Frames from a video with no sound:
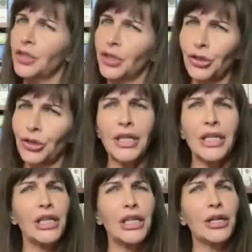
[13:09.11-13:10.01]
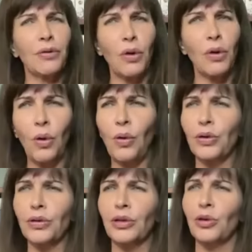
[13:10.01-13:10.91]
You don't think of
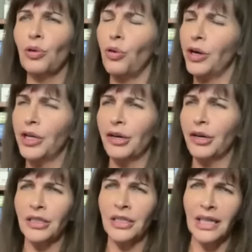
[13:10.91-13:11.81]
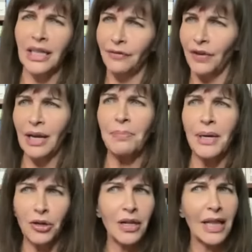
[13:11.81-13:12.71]
refugees as 30-year-old
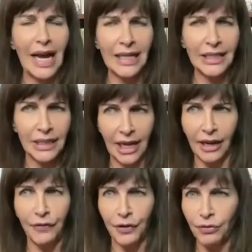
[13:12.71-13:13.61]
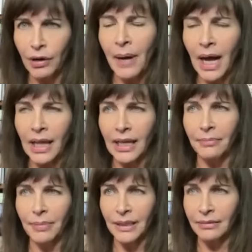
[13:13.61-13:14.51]
lawyers living a middle-class life in
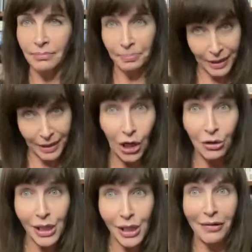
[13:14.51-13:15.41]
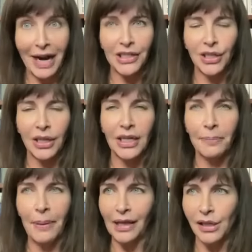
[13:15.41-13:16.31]
Ramallah, but those are
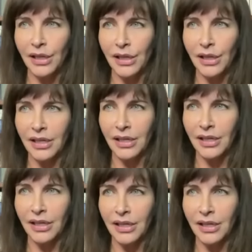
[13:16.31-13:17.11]
actually the Palestinian